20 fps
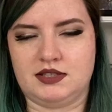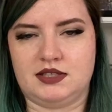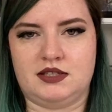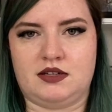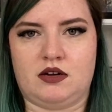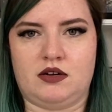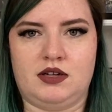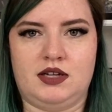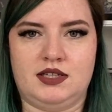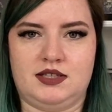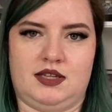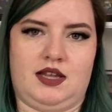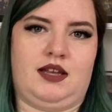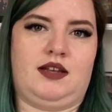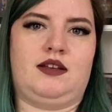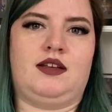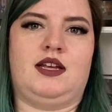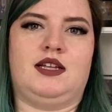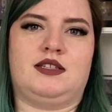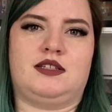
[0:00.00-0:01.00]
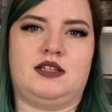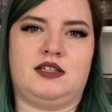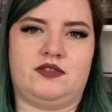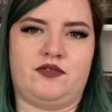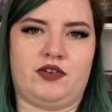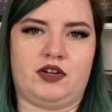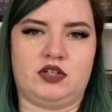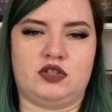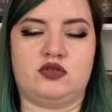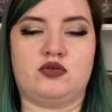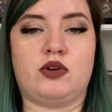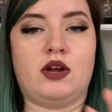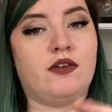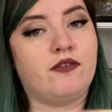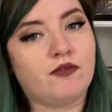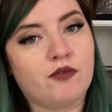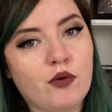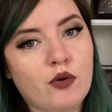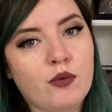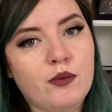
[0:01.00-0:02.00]
it's very
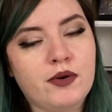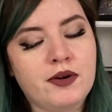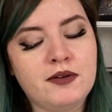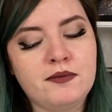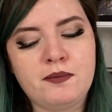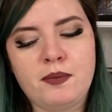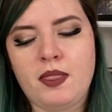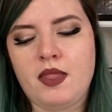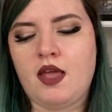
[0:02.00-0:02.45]
straightforward.